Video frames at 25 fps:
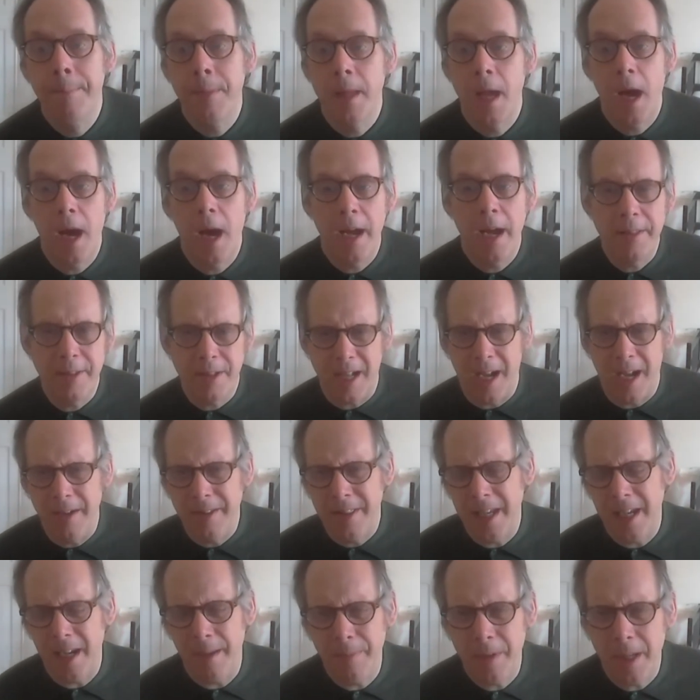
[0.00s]
I
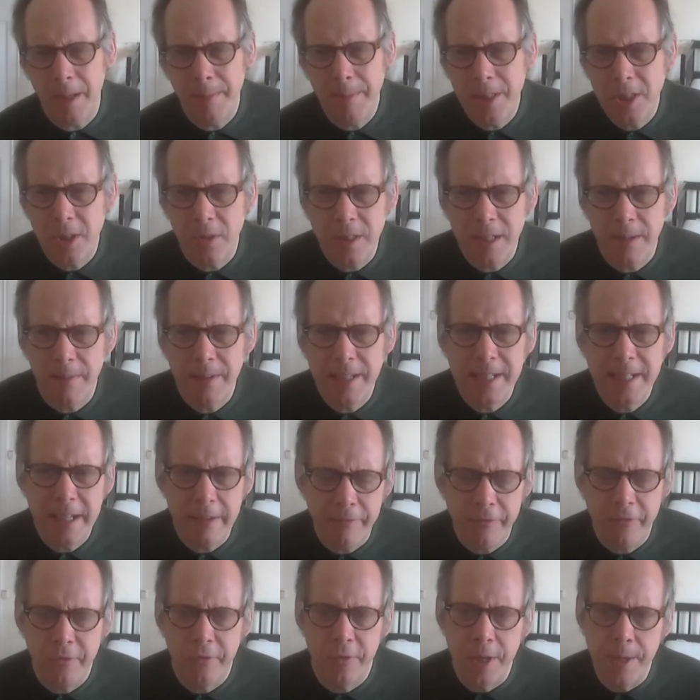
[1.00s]
think I'm going to be doing something
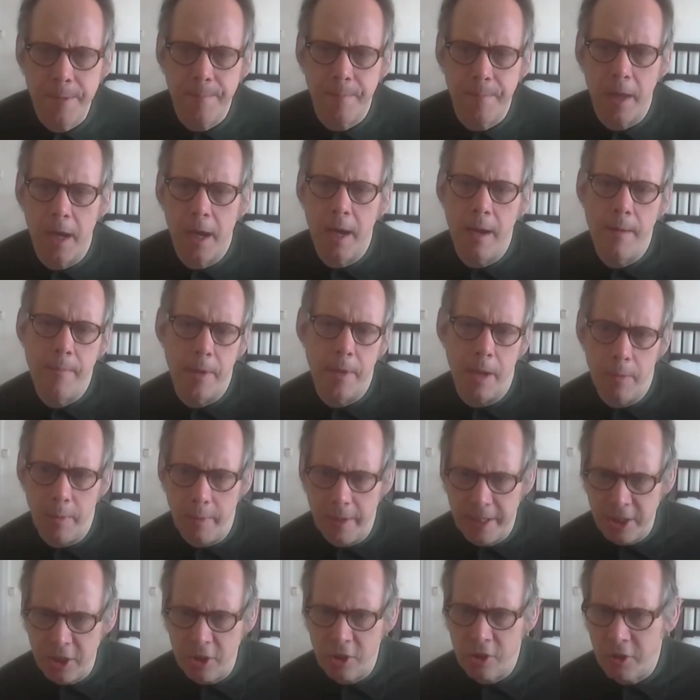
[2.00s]
different.
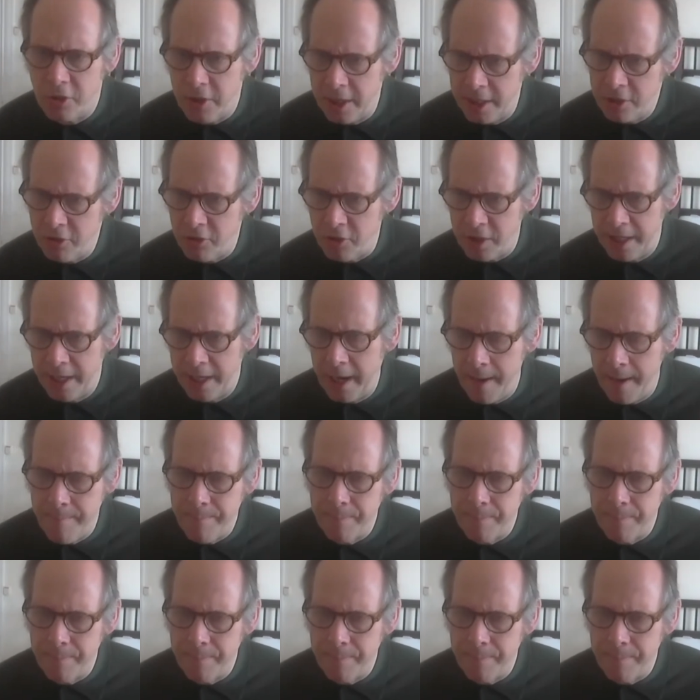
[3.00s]
It's interesting.